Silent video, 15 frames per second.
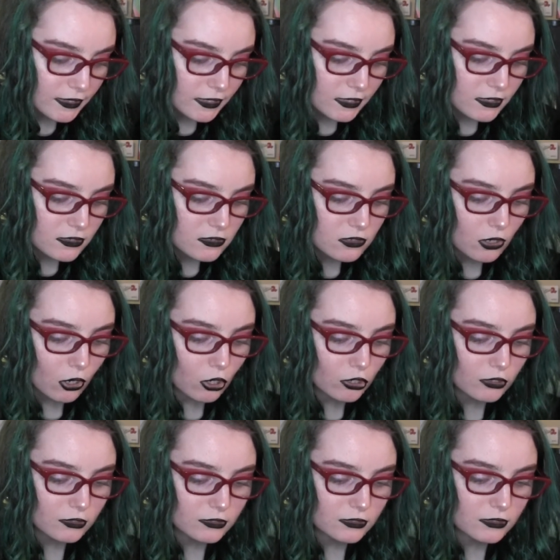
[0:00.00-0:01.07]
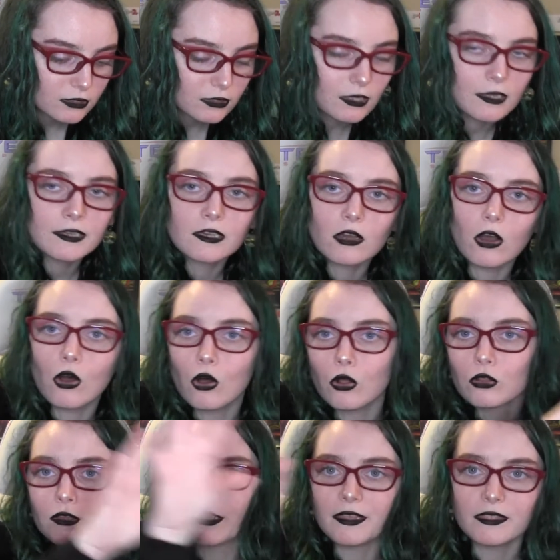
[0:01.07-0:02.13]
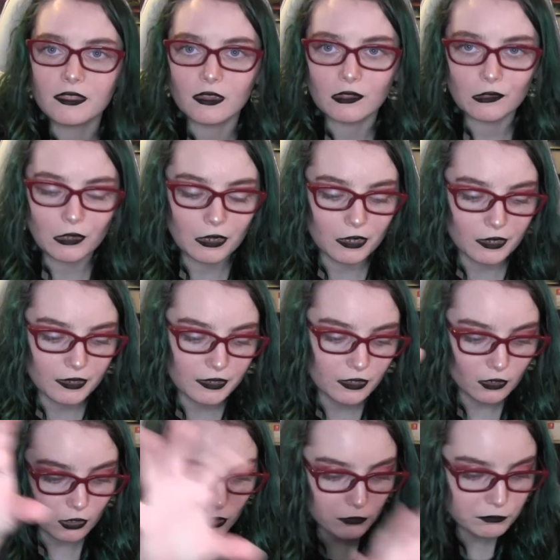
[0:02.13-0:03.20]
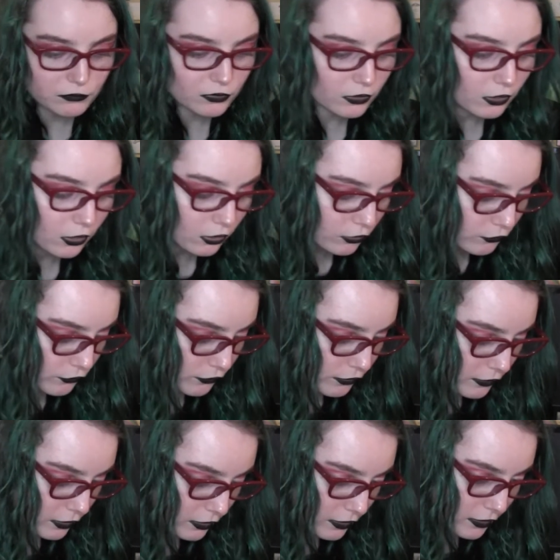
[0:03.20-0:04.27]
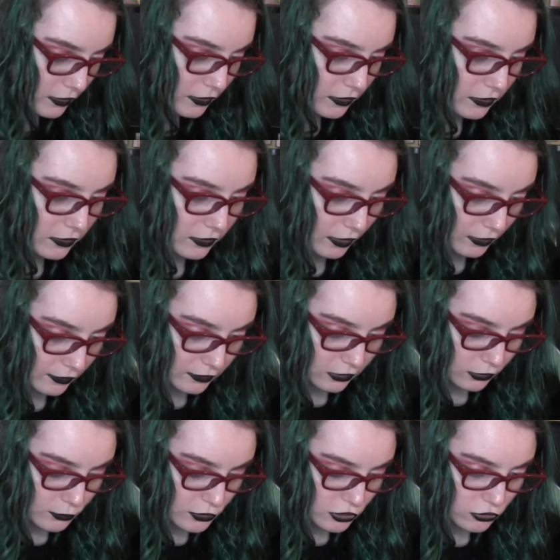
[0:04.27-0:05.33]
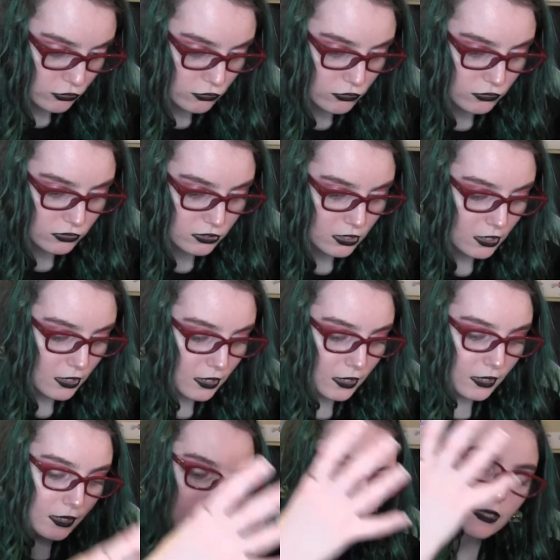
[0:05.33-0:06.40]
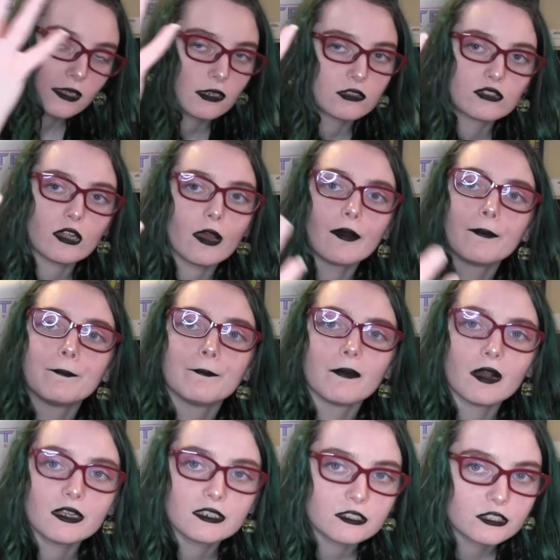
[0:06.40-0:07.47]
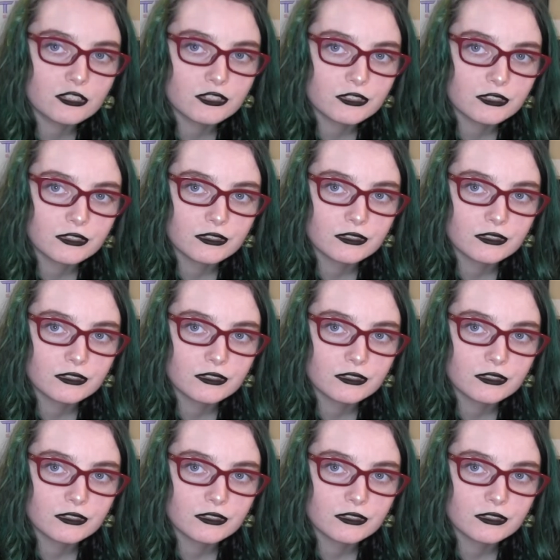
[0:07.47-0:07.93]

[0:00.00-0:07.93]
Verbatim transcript: these aren't like all in the line up of the Teletubby shoes, there's not much.